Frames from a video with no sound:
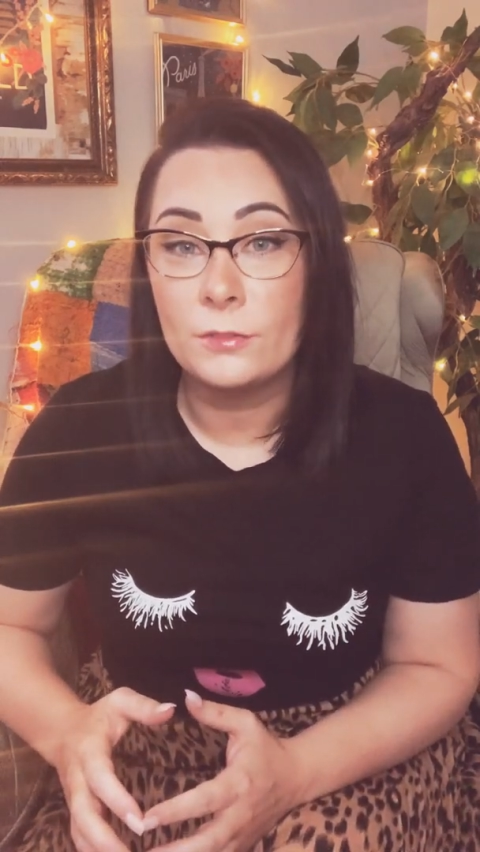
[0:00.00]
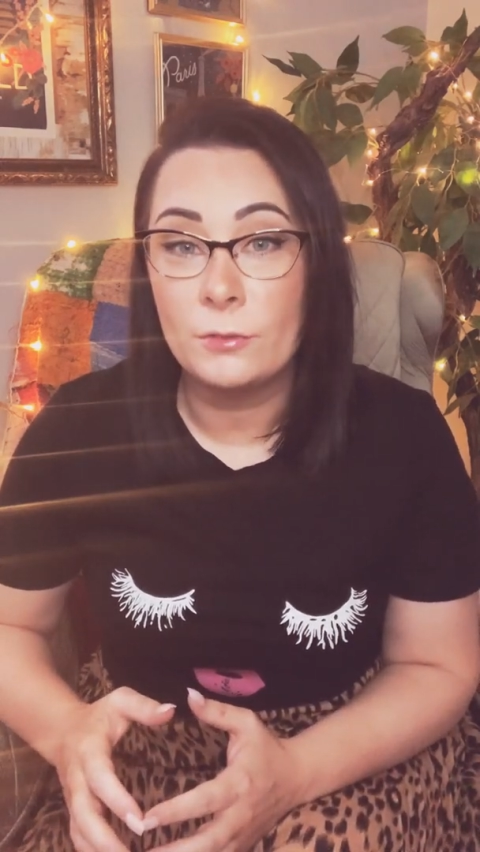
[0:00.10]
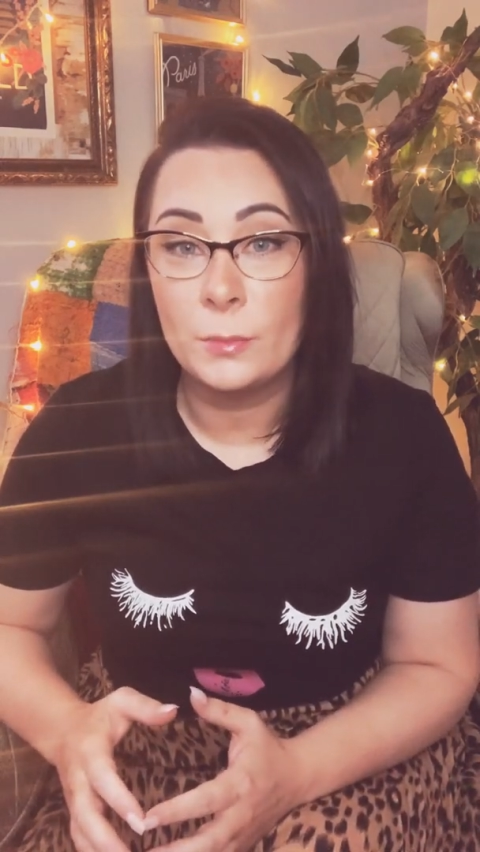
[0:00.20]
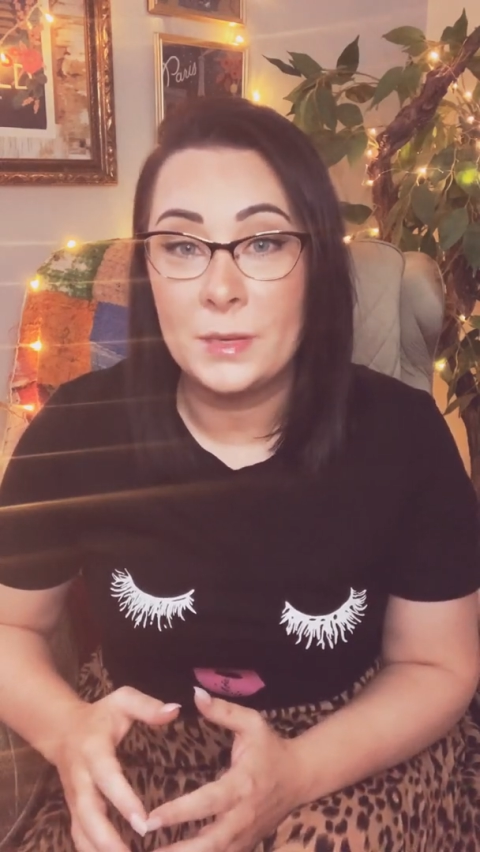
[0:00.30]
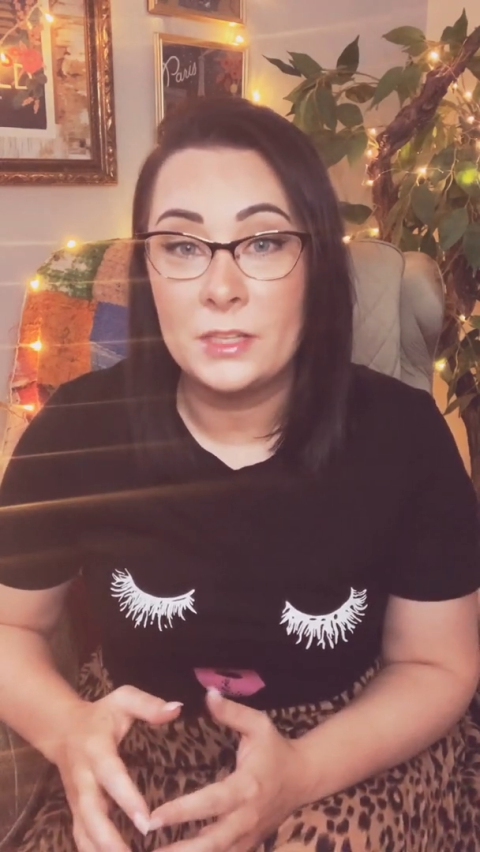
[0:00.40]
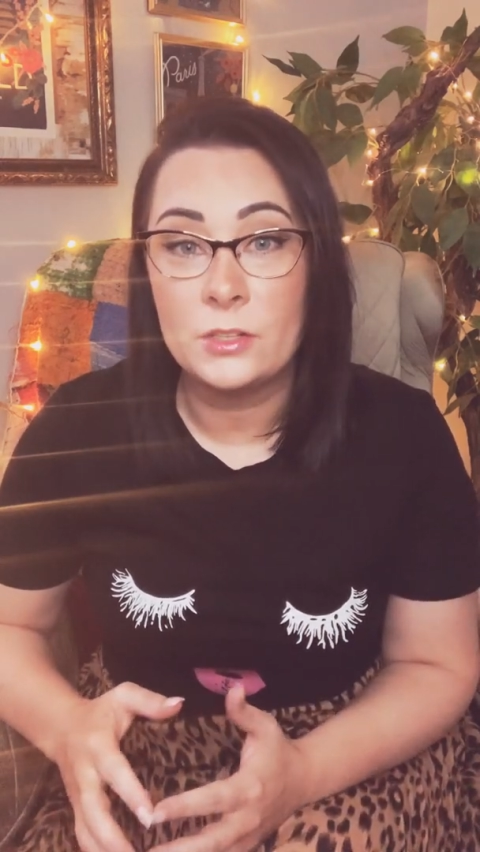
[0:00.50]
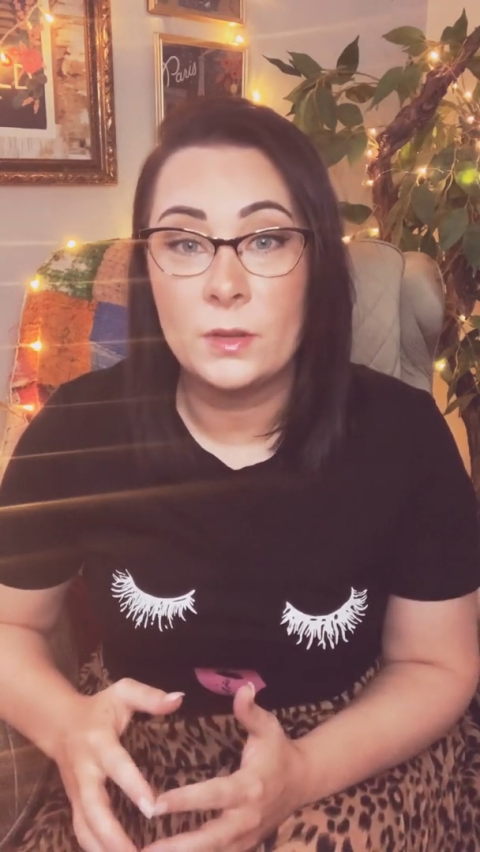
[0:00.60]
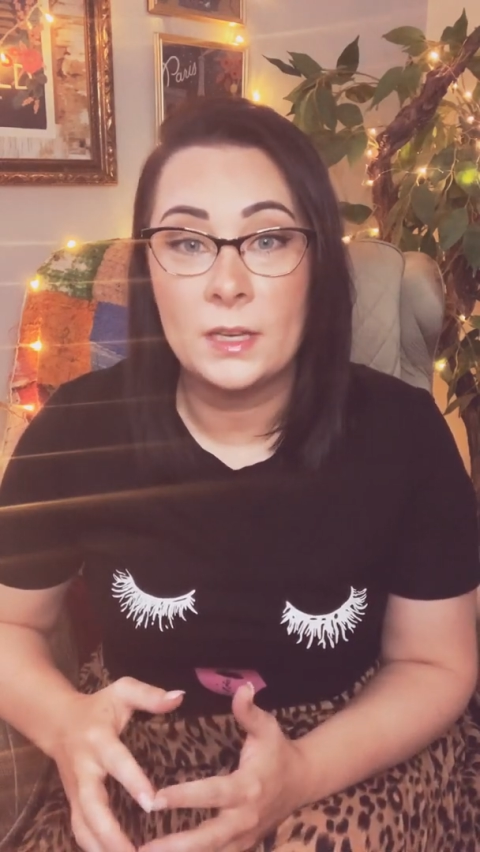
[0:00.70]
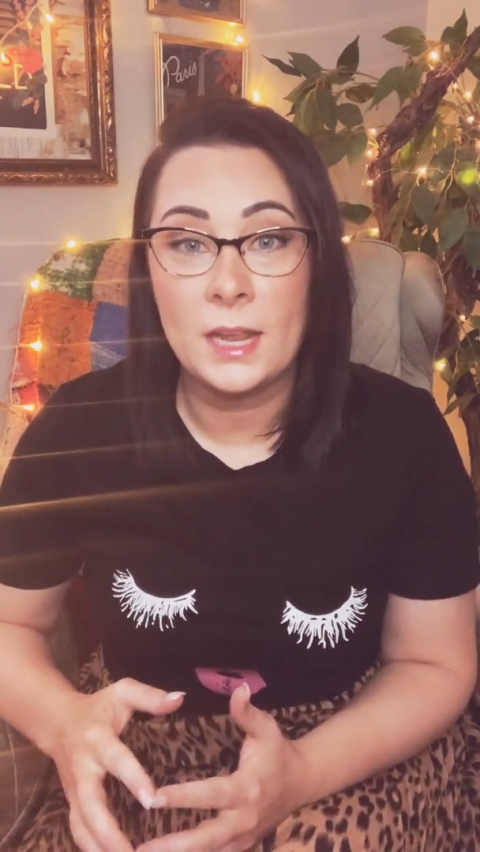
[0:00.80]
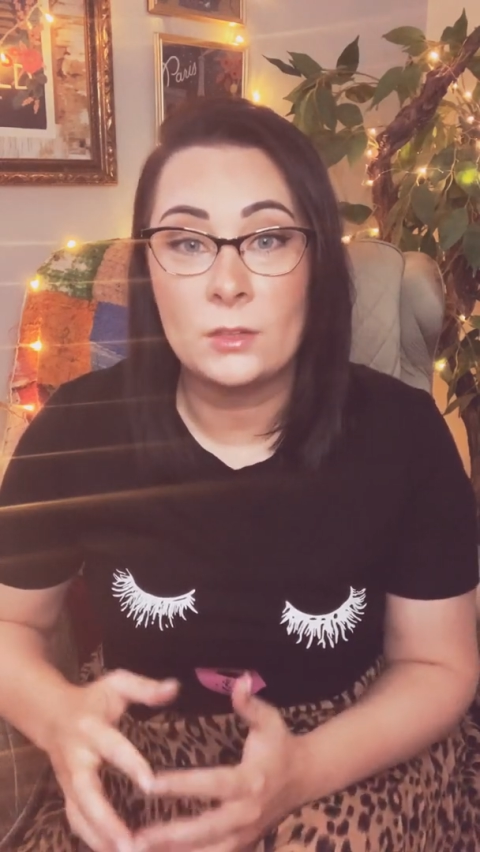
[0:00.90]
for me to
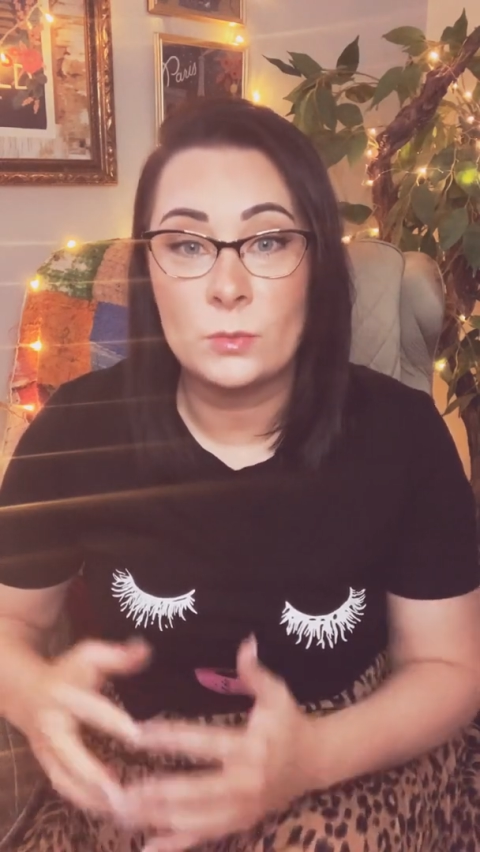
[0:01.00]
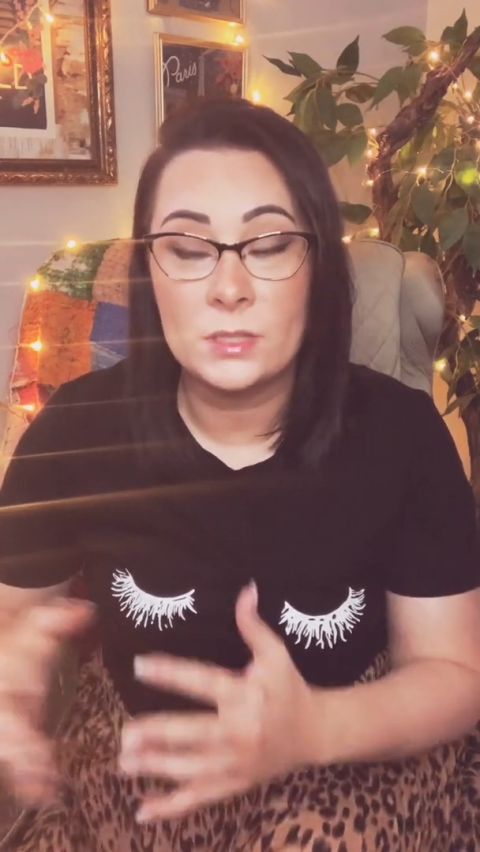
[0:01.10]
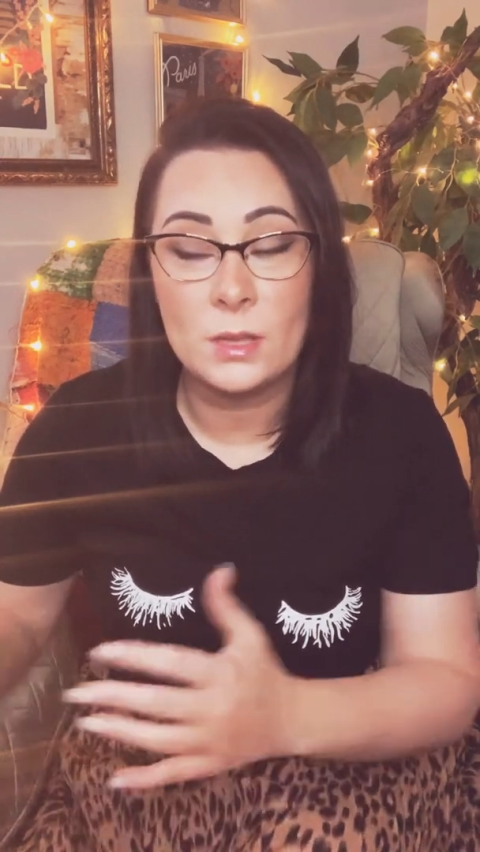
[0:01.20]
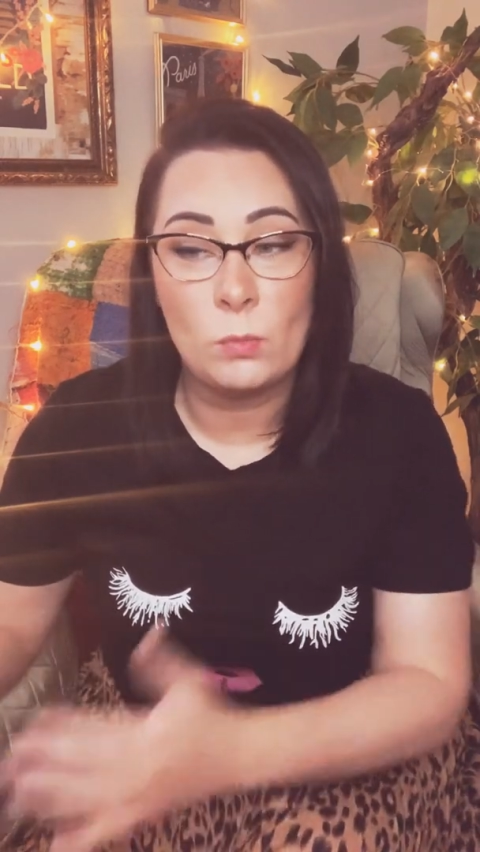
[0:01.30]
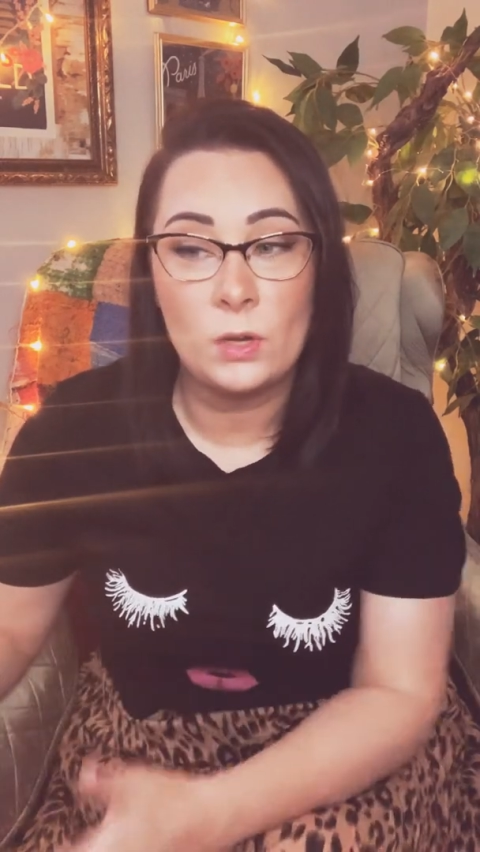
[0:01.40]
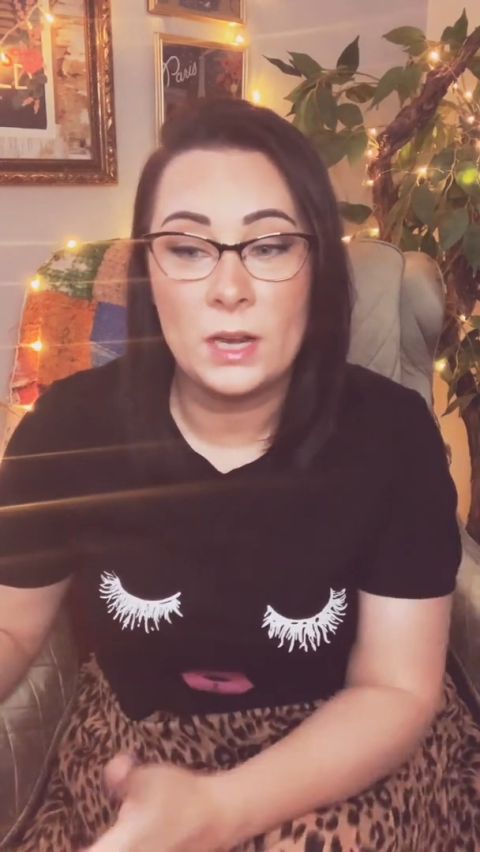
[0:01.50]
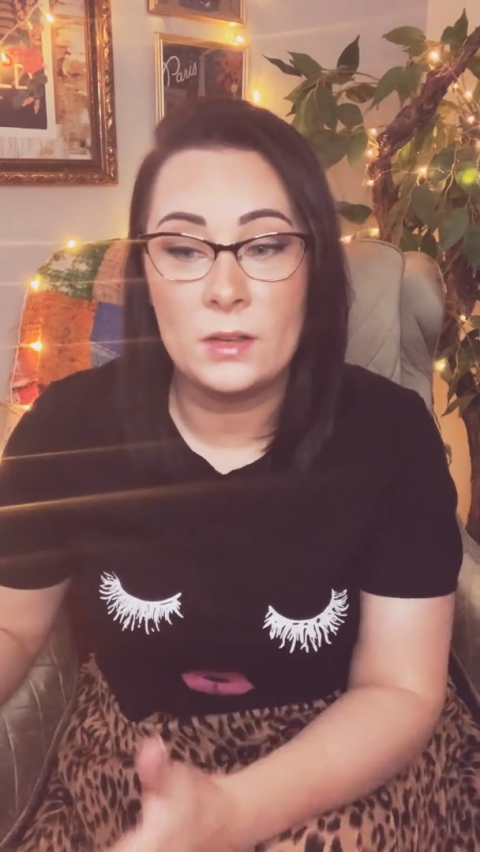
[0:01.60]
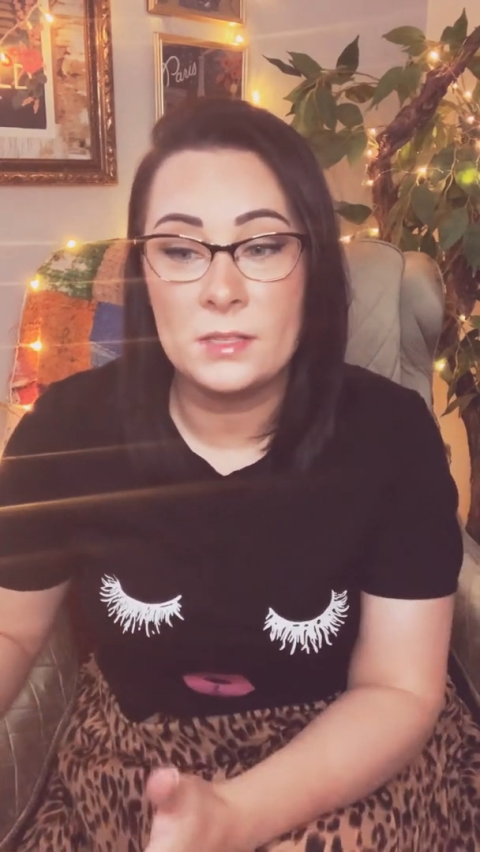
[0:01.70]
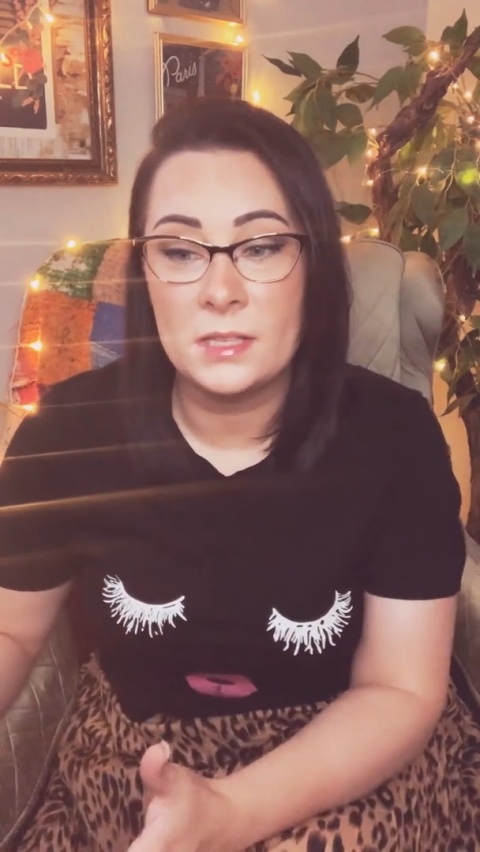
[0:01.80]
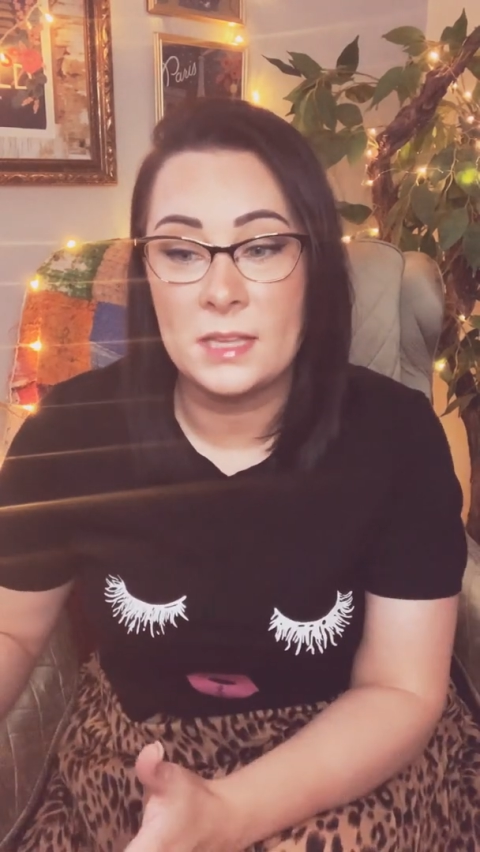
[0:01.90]
connect with someone
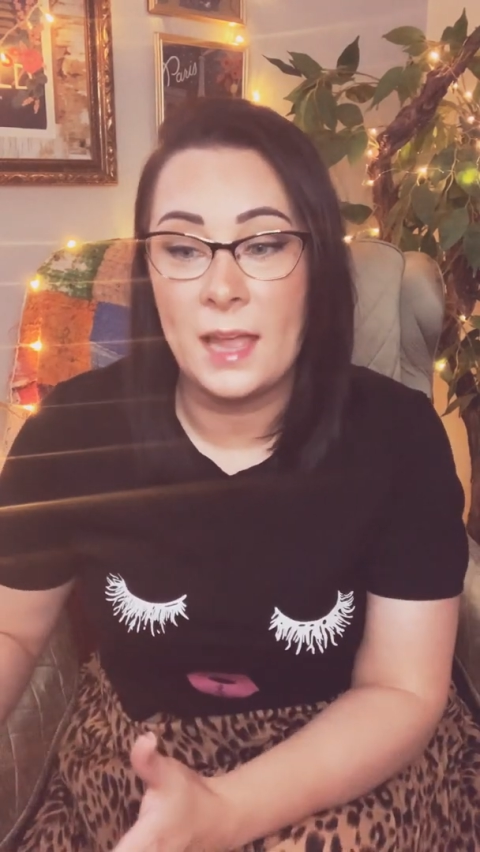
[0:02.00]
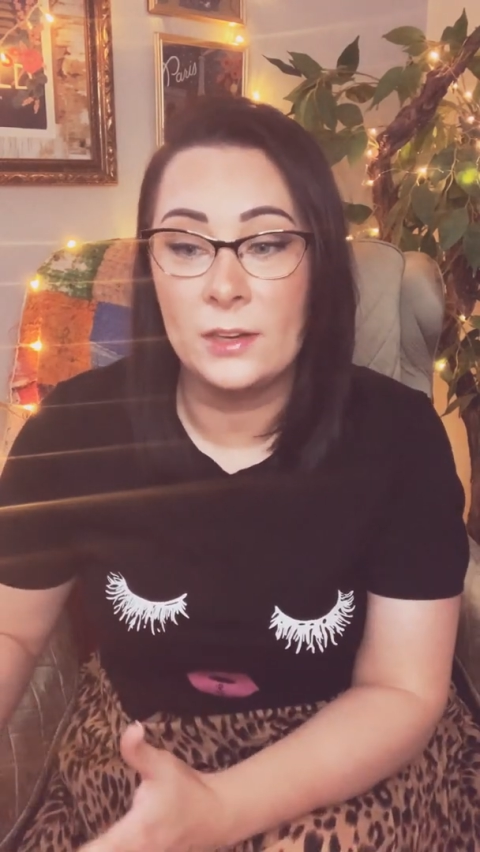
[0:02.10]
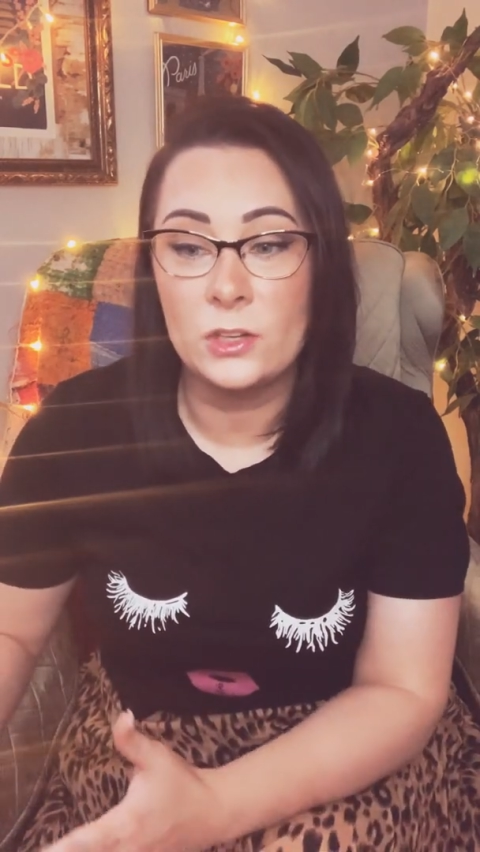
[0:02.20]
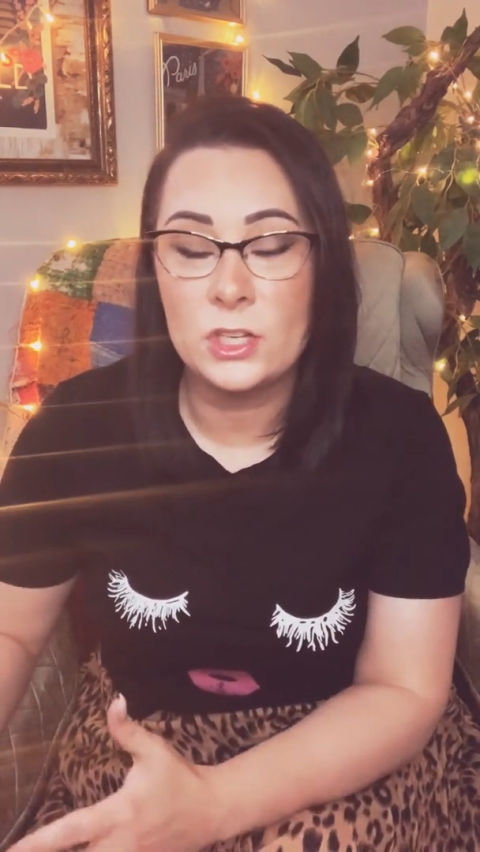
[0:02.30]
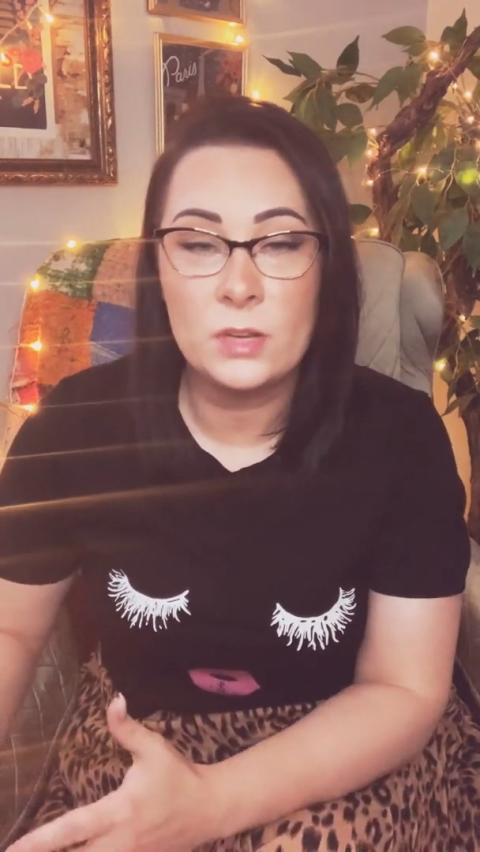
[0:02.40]
else's energy,